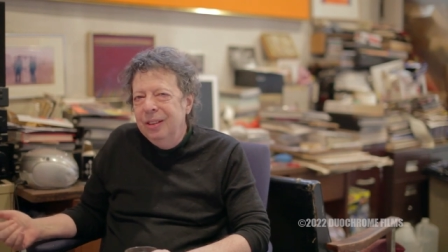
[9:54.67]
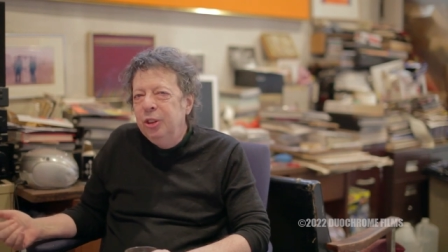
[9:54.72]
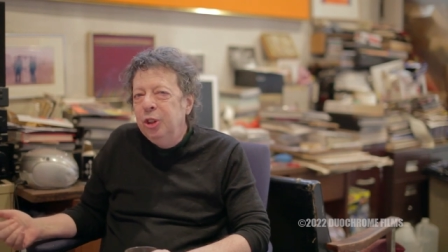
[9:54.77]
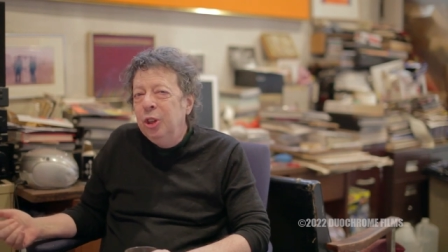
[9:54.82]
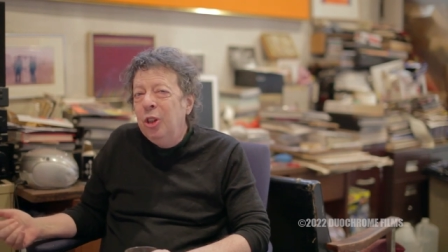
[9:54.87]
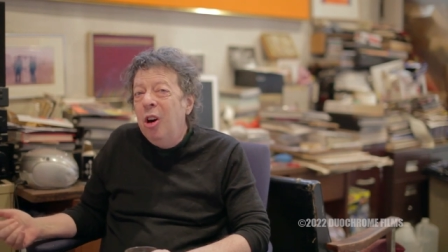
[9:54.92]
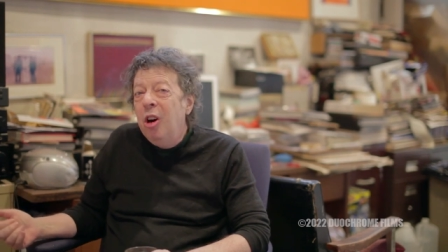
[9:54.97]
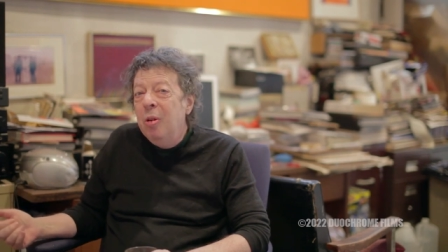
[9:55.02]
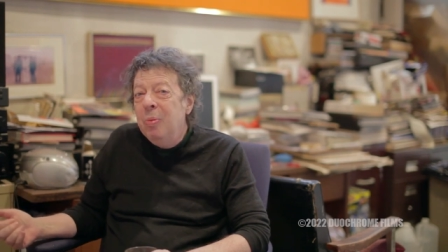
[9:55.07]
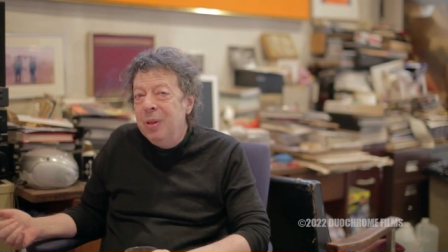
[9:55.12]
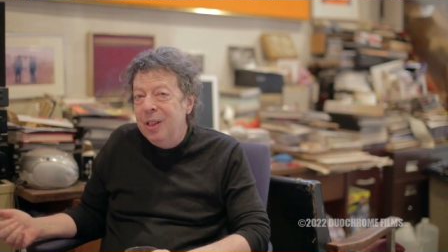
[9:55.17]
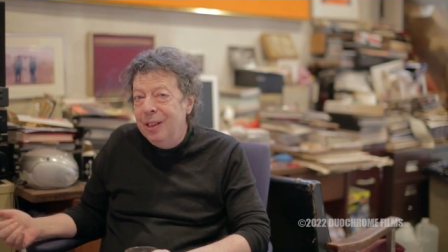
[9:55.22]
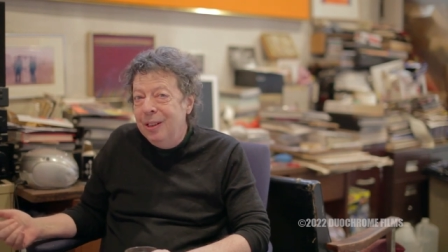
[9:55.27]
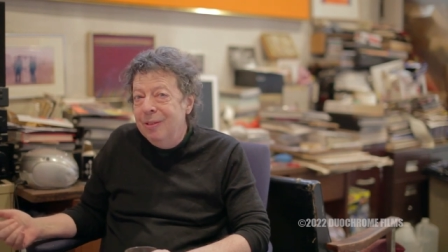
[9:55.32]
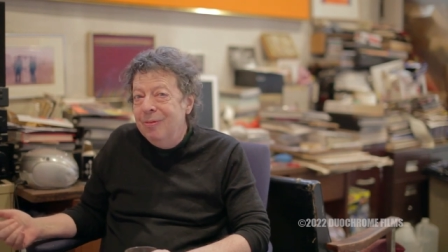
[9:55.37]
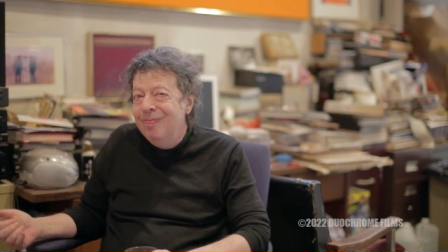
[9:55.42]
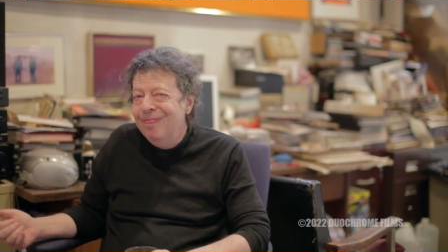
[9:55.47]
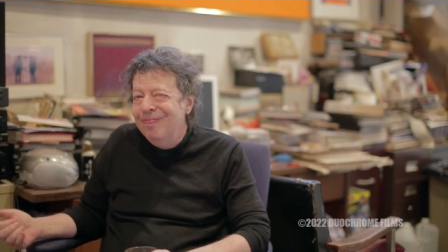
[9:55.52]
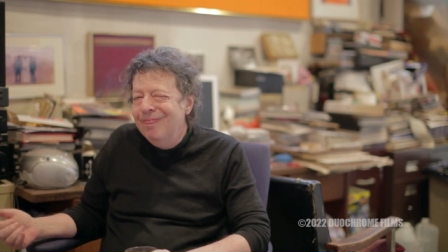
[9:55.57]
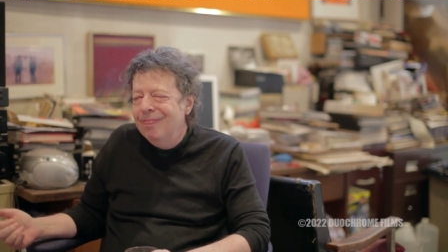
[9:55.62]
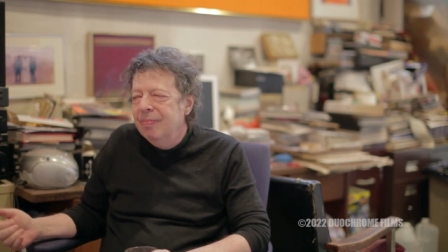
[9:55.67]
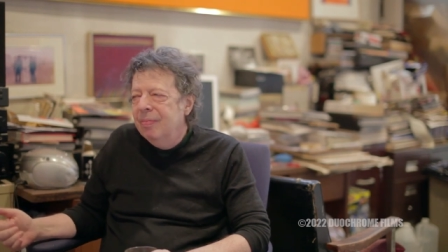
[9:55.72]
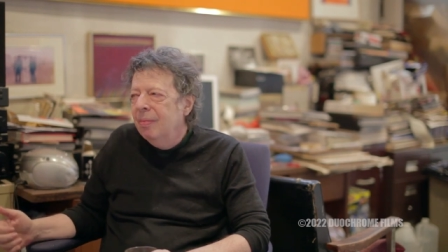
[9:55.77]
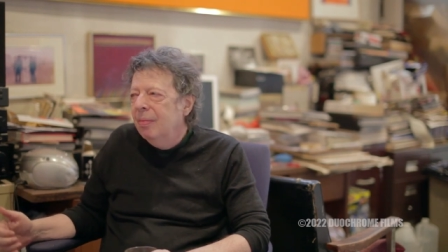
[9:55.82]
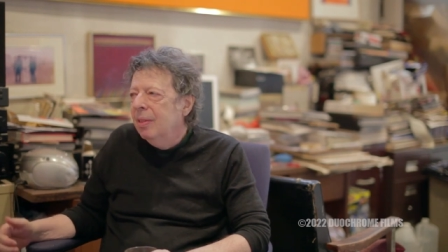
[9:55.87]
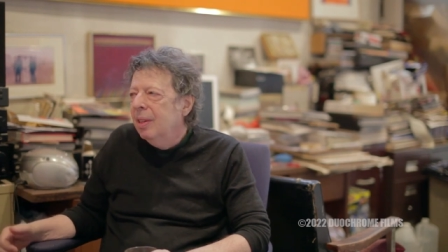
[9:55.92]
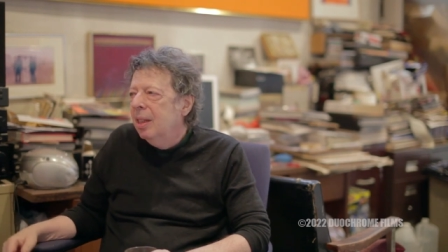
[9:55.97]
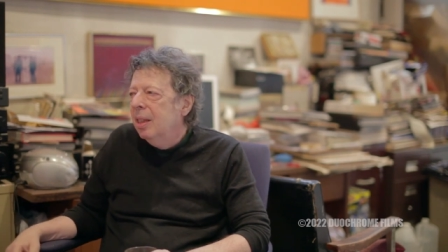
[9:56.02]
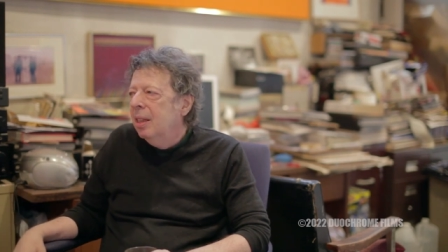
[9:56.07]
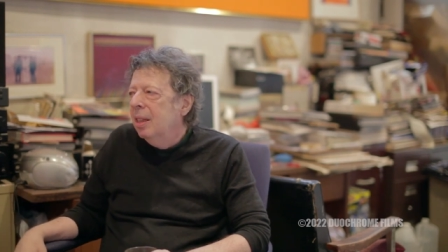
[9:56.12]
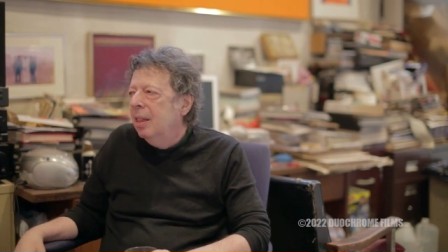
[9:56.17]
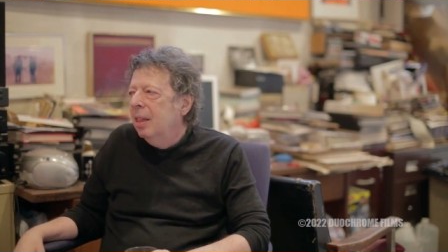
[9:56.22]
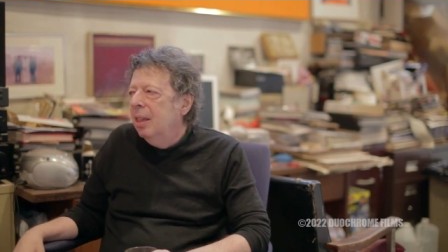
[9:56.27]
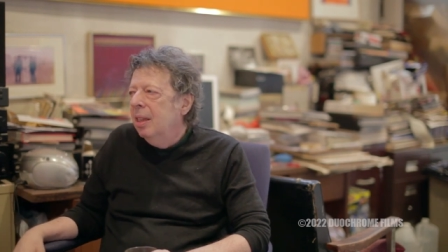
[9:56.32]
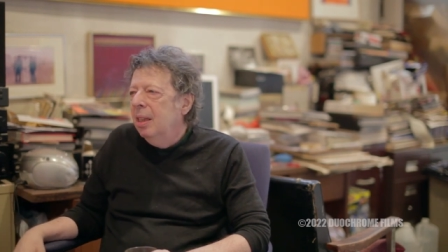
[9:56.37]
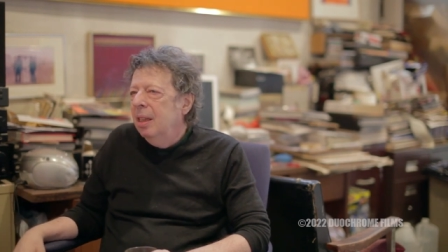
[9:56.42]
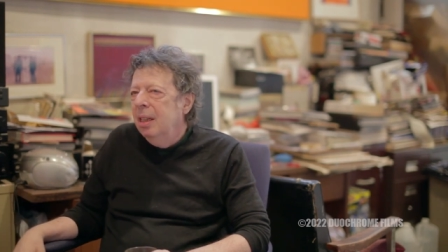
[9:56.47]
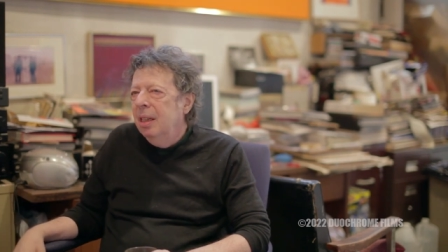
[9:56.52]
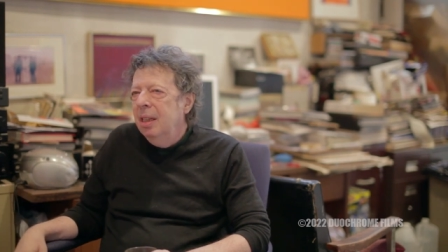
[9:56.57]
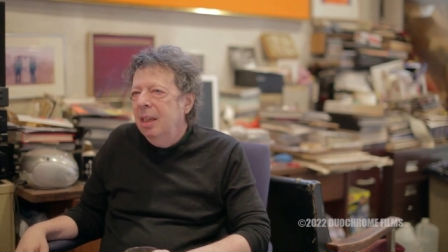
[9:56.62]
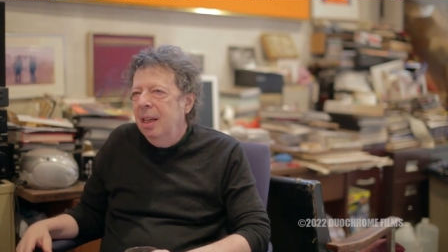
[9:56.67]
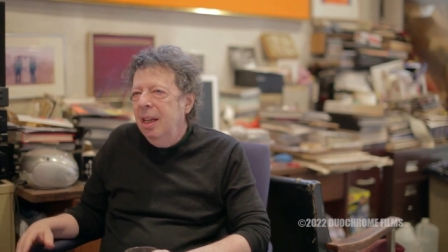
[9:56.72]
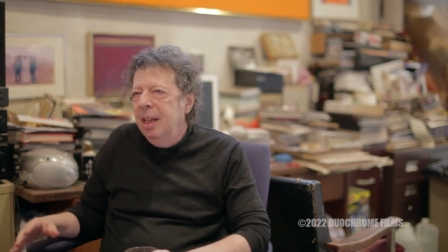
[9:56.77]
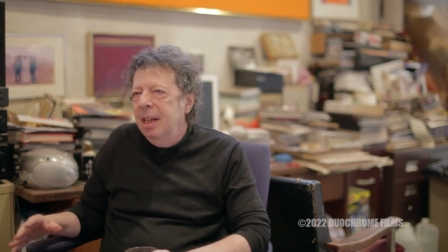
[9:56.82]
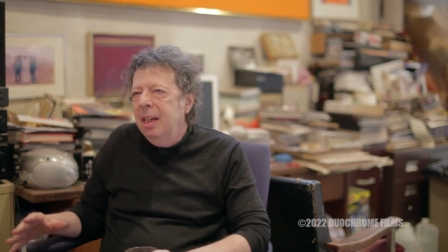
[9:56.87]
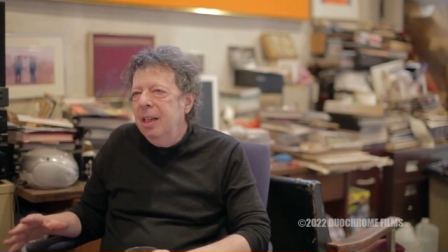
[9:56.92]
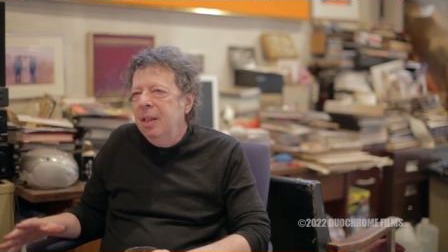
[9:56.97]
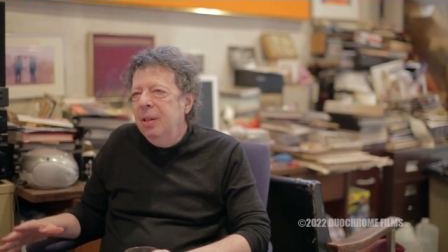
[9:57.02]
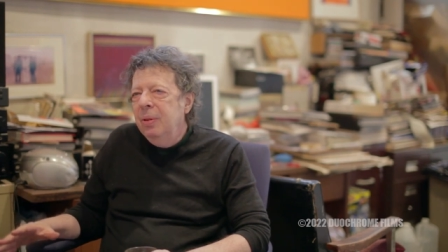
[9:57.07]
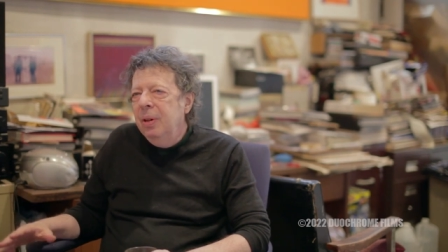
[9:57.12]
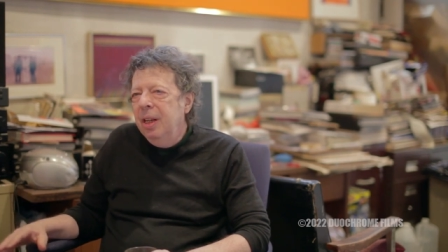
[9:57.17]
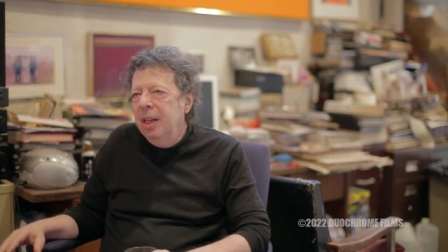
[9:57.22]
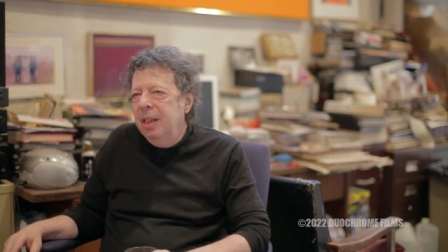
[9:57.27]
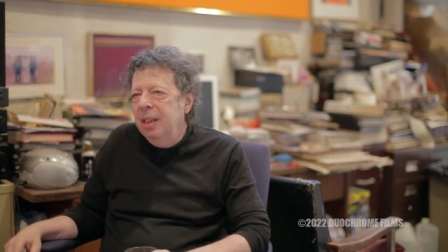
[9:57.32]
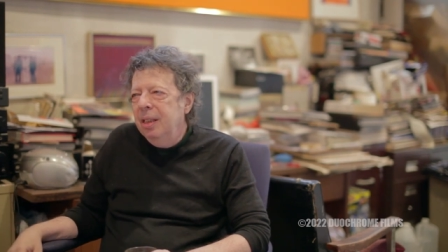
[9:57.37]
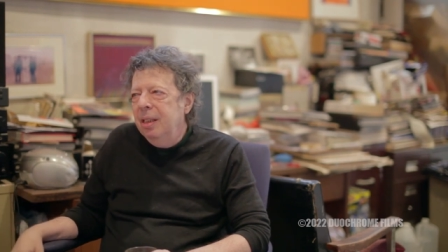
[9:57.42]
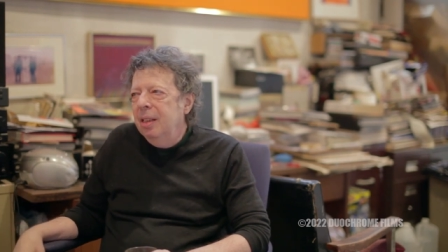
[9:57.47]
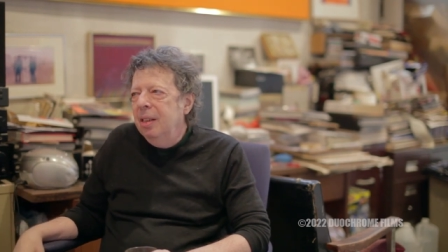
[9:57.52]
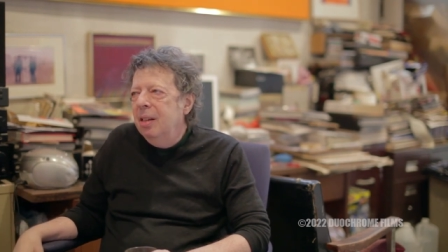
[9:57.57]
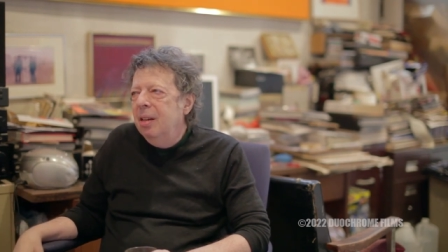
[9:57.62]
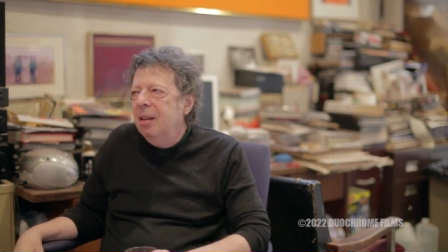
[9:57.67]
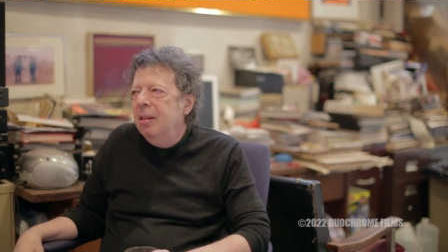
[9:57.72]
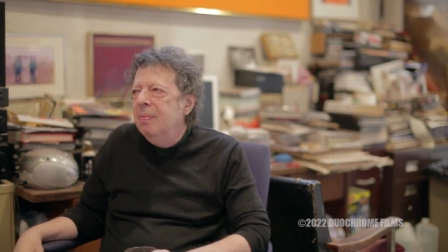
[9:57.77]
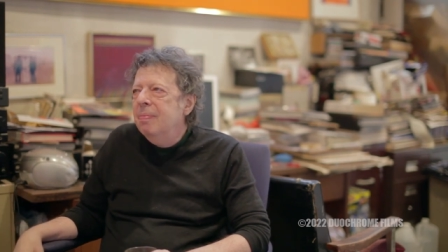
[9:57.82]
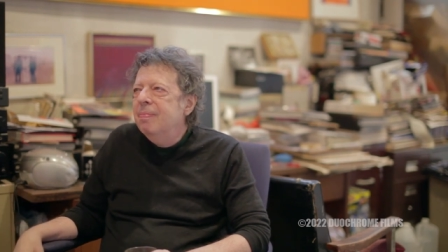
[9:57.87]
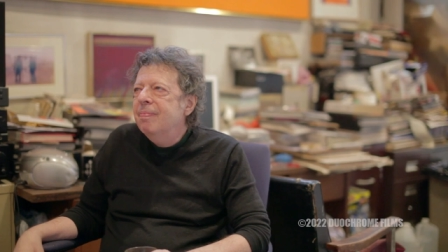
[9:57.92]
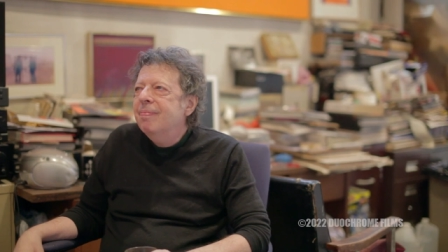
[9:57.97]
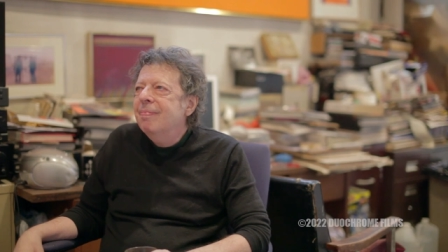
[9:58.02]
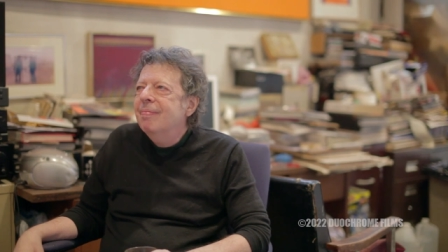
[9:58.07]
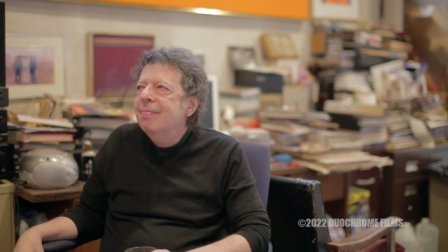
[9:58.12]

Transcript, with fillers: Charming. At any rate, um,